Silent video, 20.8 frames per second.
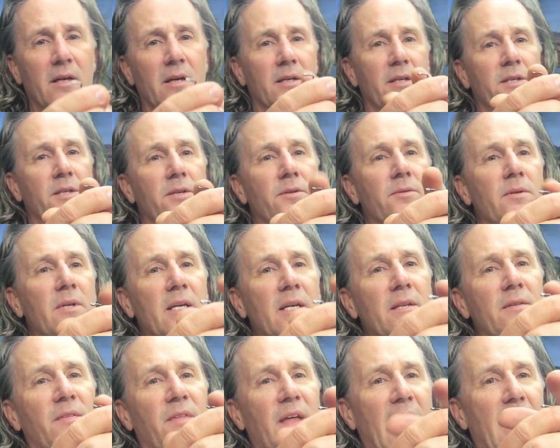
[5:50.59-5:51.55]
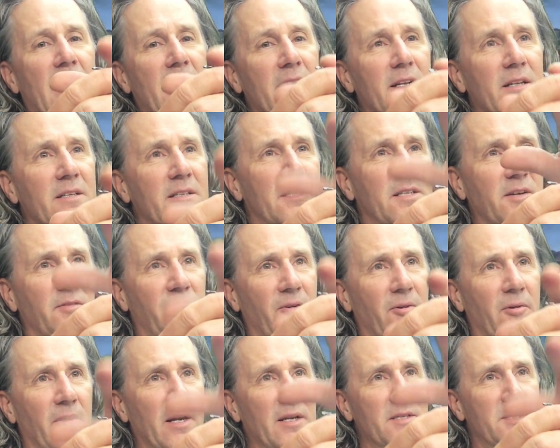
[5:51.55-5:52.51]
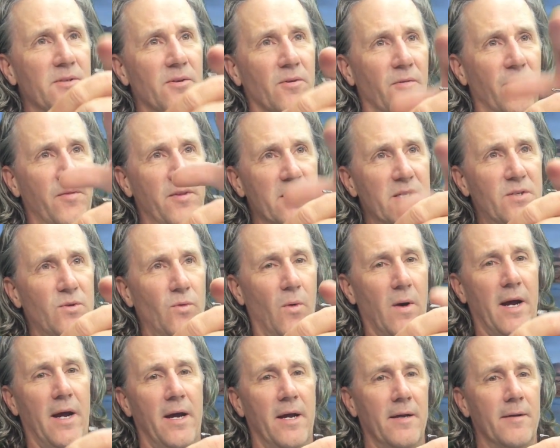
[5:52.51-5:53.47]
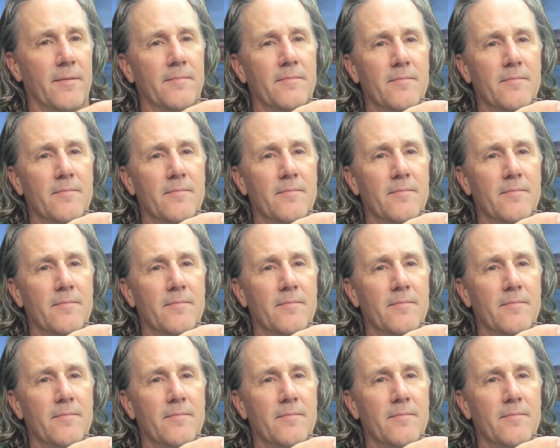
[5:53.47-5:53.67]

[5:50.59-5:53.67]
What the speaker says: You need that differential this way.